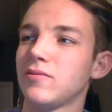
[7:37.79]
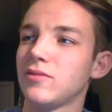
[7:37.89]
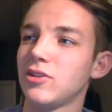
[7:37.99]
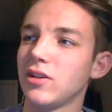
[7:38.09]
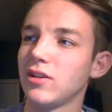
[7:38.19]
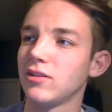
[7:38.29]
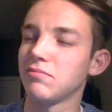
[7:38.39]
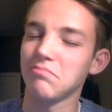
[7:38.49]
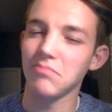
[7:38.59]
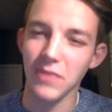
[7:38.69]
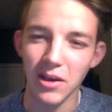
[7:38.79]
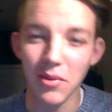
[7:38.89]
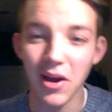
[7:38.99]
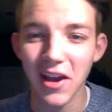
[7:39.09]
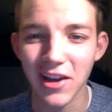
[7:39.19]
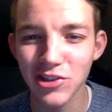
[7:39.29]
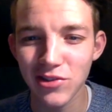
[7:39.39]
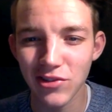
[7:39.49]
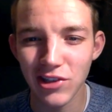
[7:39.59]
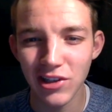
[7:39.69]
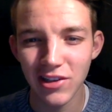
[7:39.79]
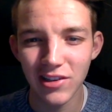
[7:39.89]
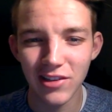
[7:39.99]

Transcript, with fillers: So like, am I extroverted?